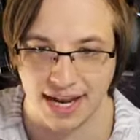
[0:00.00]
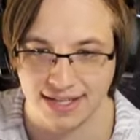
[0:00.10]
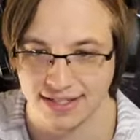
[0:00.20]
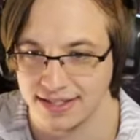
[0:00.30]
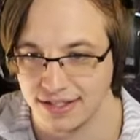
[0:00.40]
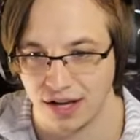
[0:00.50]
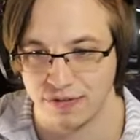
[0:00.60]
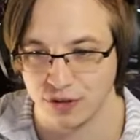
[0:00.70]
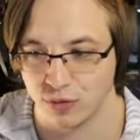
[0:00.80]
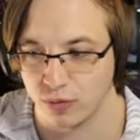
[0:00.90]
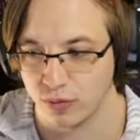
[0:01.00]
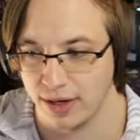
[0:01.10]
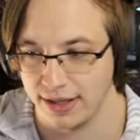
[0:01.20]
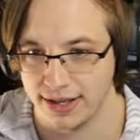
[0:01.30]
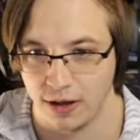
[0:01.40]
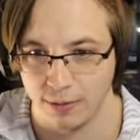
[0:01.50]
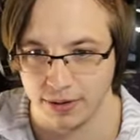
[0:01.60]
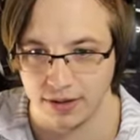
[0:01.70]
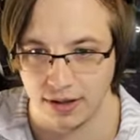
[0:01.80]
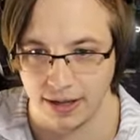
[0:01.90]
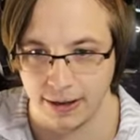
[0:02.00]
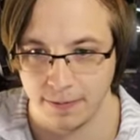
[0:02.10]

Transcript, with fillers: and stuff is really helping a lot.